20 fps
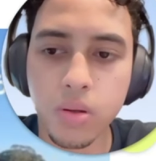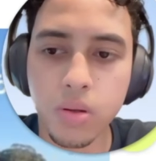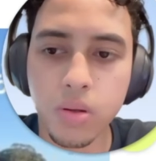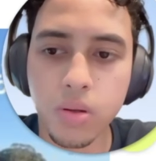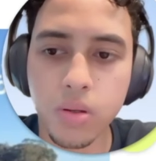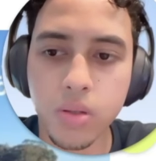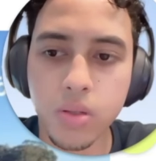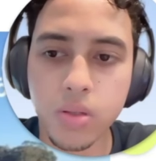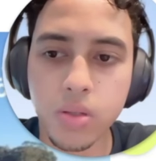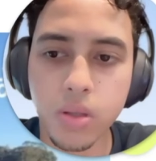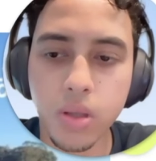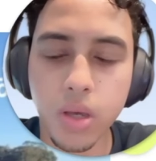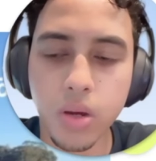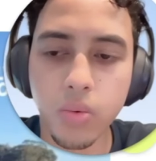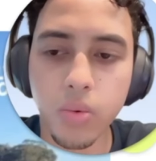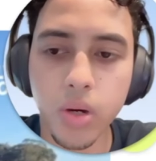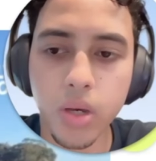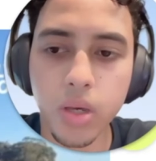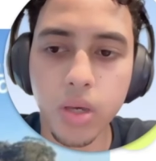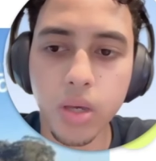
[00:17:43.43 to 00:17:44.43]
So that
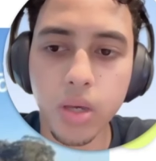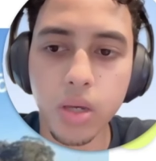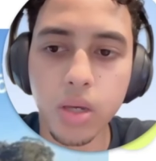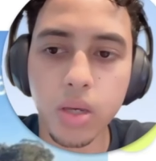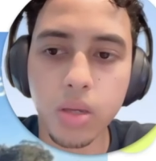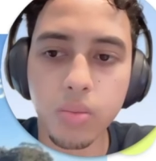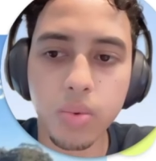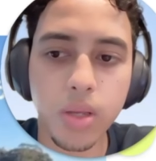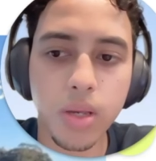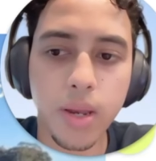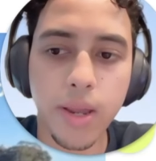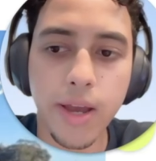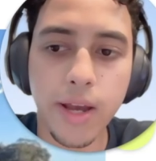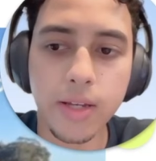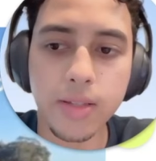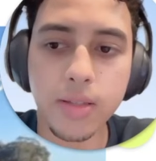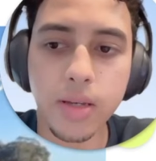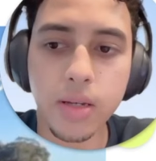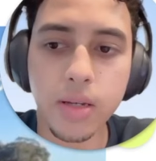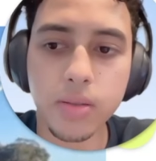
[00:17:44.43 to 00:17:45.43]
way it can be locked
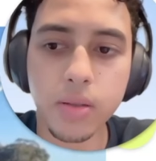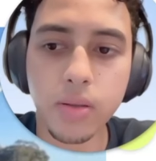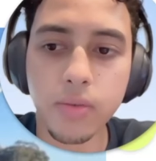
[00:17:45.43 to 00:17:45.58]
onto the